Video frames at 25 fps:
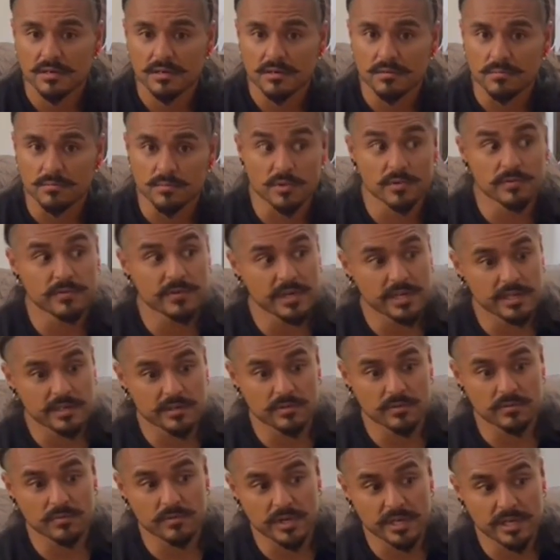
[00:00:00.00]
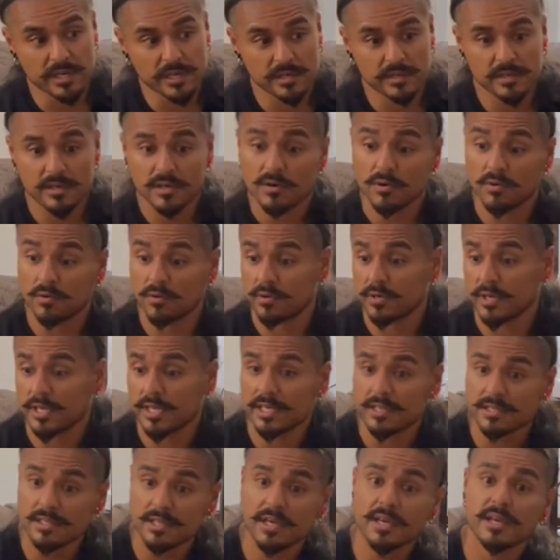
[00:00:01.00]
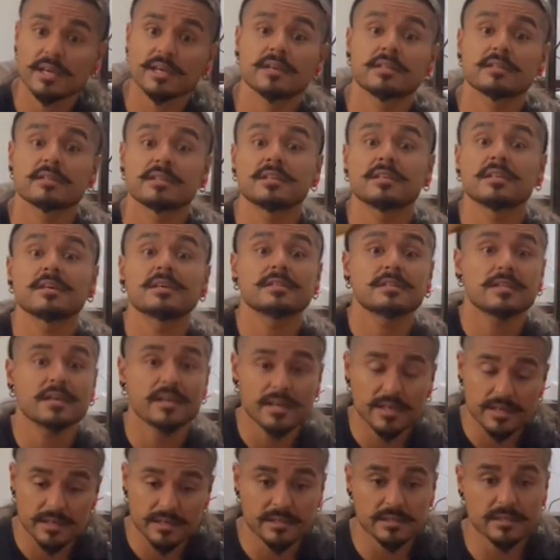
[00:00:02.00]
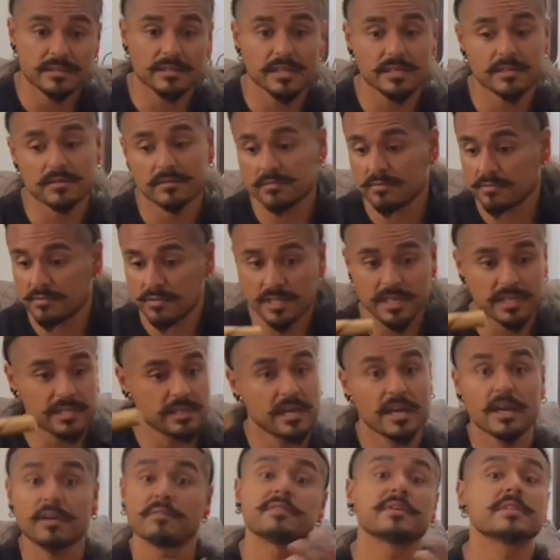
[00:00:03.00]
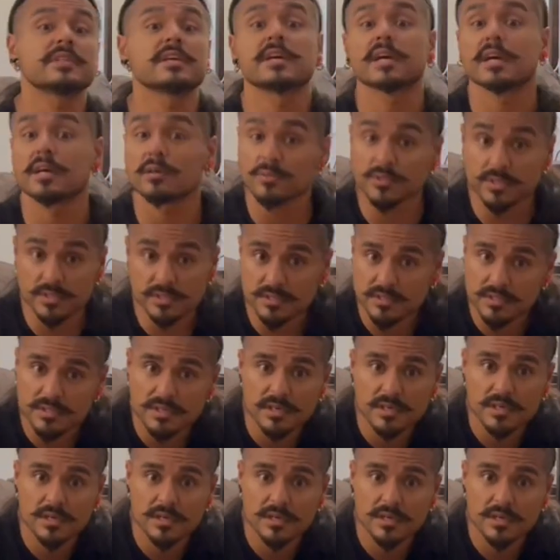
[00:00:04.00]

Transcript: move out of the way, or hit the hand, then hit the head, then hit everything else.